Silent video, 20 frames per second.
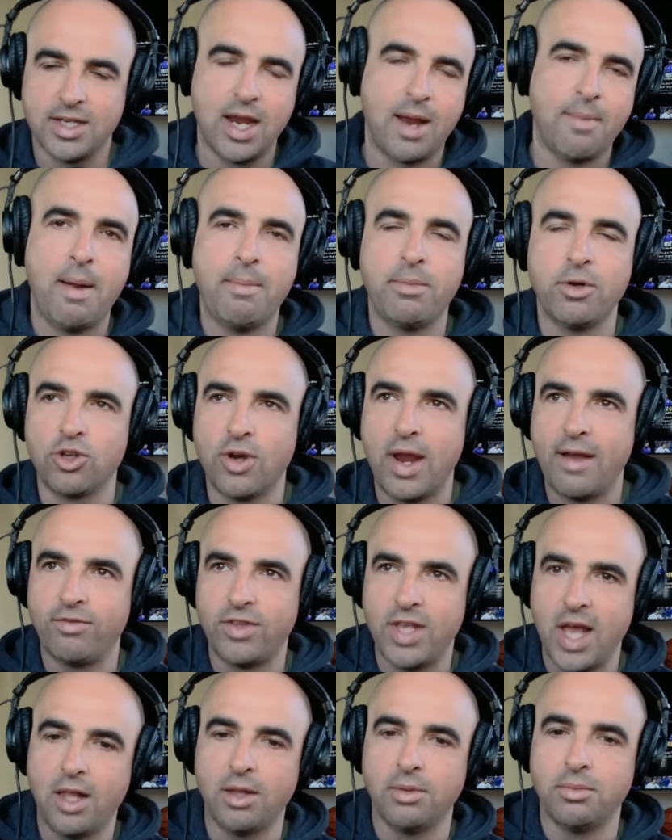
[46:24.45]
I remember Trav
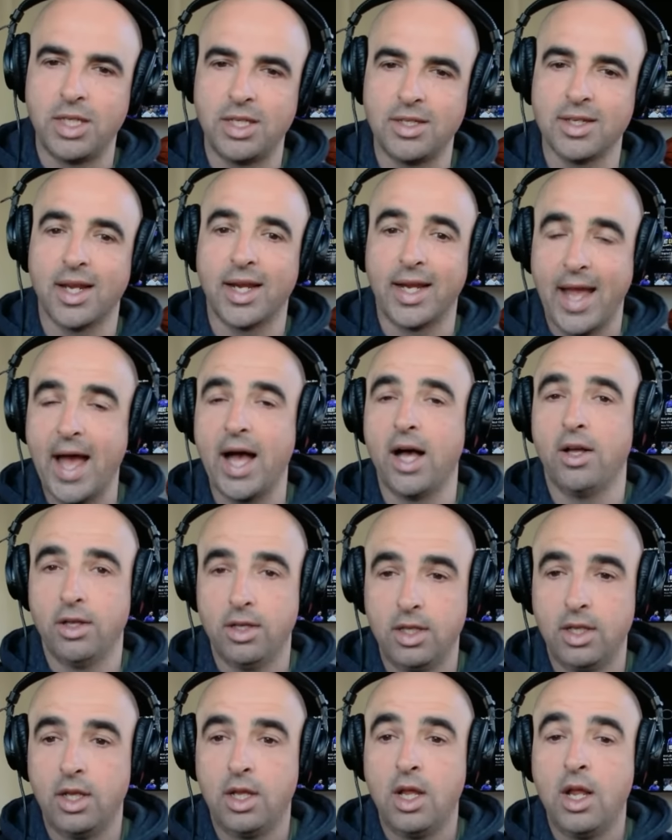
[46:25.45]
telling me, he's like, Al,
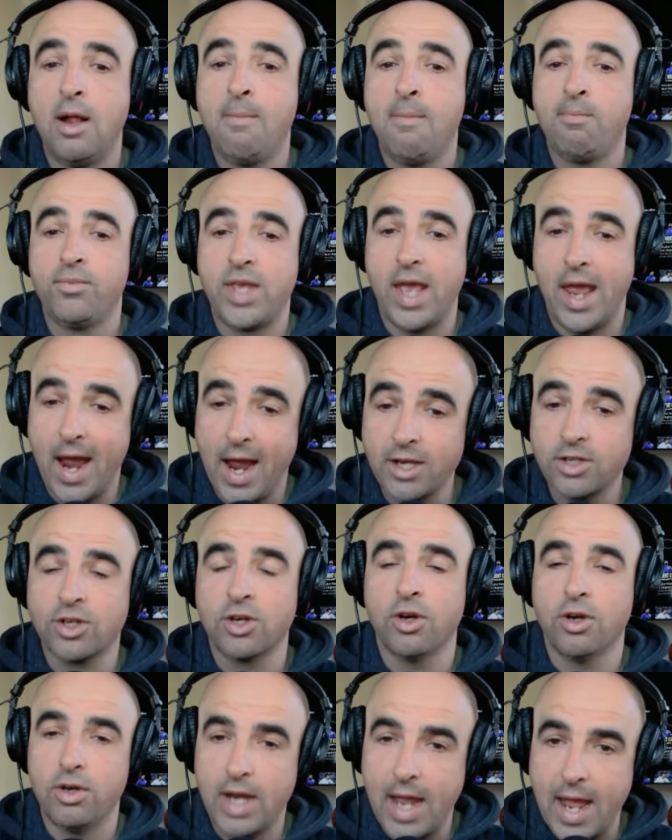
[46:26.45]

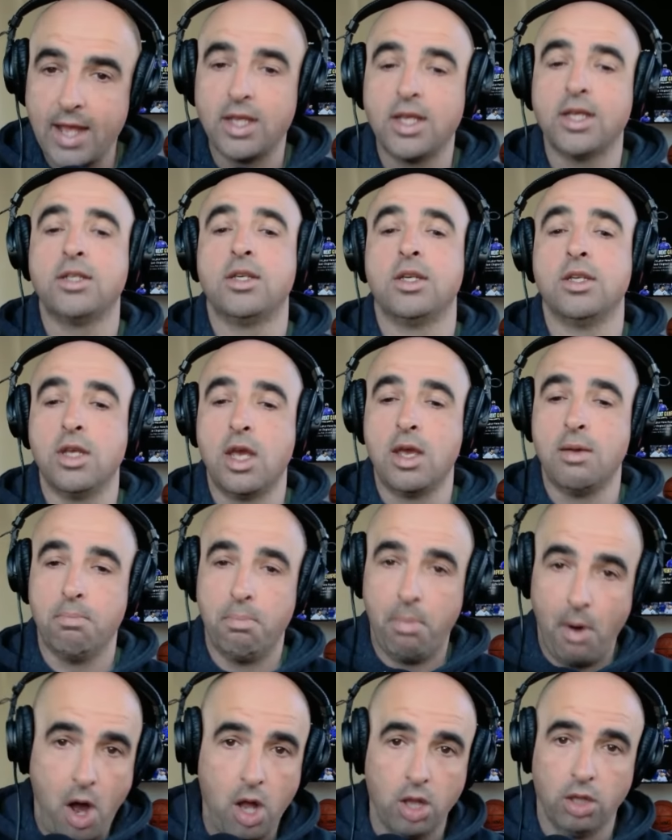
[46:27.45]
Teoscar Hernandez is a
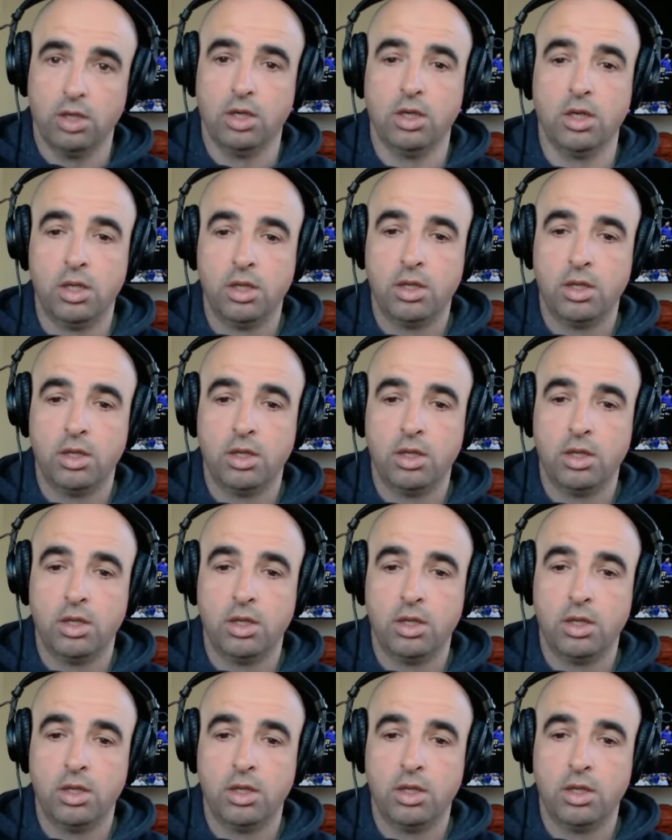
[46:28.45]
baller.